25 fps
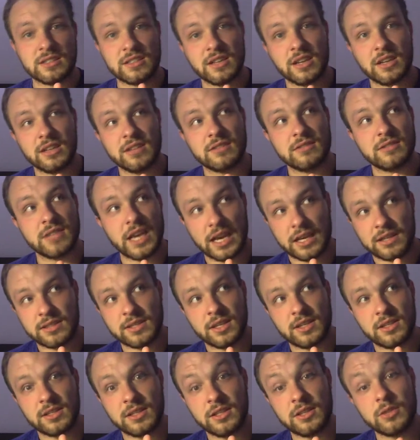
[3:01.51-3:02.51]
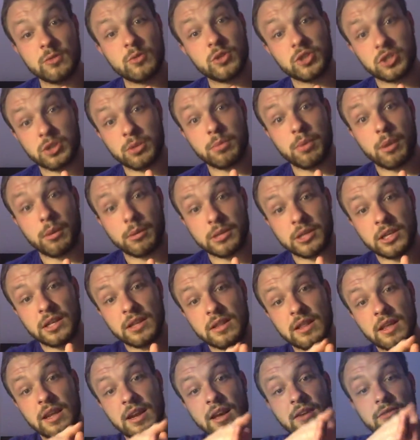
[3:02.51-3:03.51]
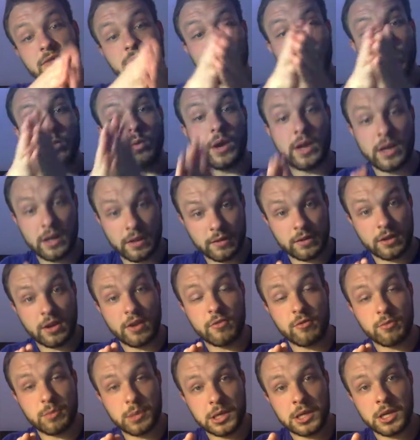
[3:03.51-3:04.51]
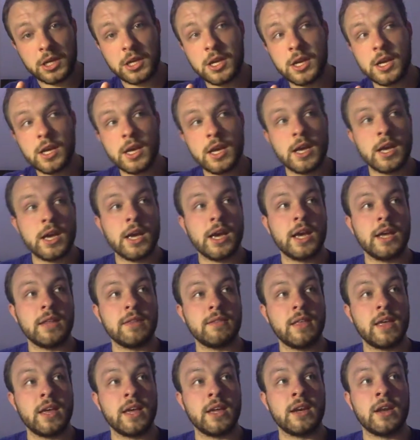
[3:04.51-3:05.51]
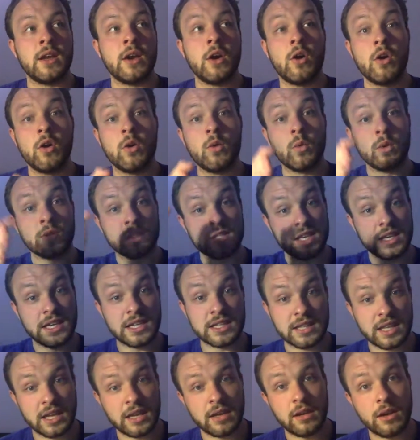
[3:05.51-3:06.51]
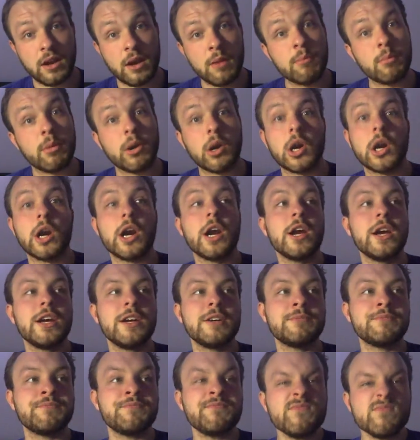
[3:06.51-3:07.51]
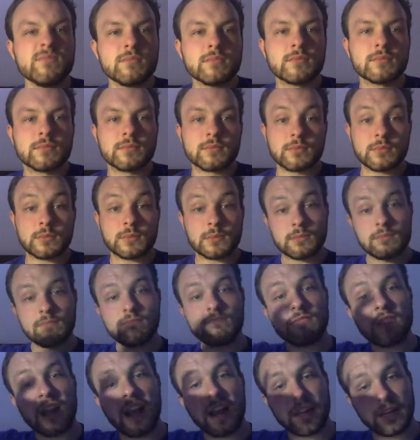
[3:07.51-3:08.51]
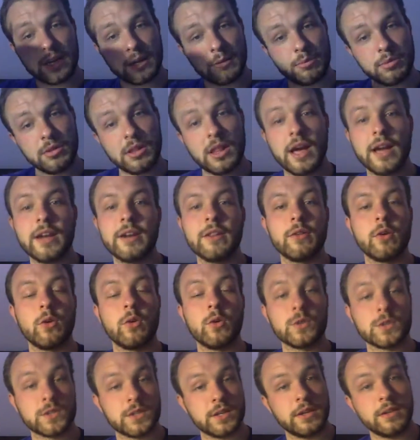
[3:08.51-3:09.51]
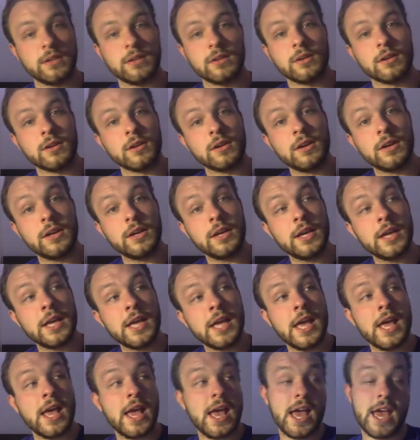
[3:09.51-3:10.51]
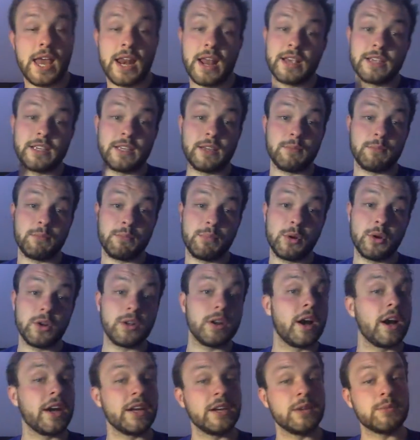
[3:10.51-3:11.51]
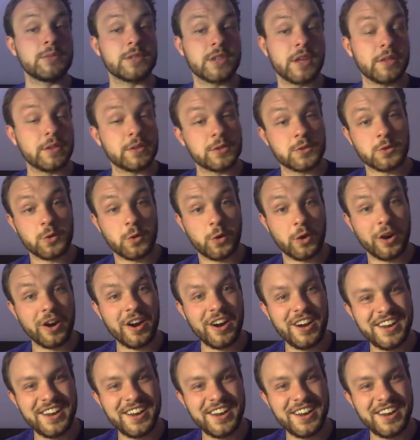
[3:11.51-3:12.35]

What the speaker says: state tax ID, which I'm probably going to then have to wait on the government. And then once I get that number, I can apply to the wholesaler, and I can put items on the store.